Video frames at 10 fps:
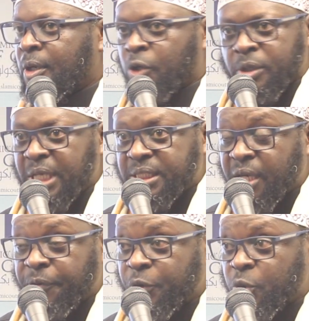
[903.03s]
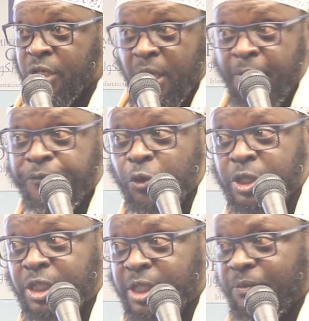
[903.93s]
not just a refugee, a
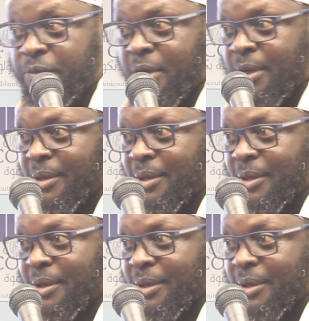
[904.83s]
fugitive.